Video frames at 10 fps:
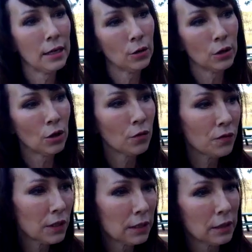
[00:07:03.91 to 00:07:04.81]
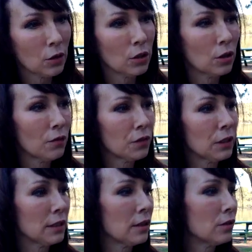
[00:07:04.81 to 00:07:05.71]
or they're not feeling
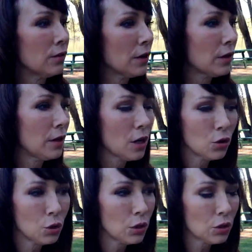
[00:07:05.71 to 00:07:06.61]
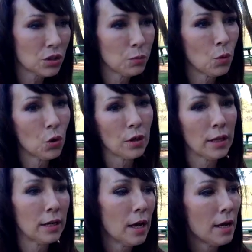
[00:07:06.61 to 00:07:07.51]
that they're very good in their sport, or
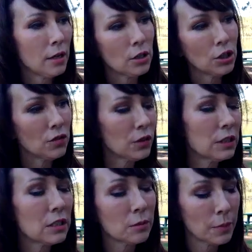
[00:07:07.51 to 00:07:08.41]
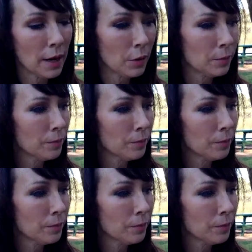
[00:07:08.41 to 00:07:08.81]
they're just feeling disempowered.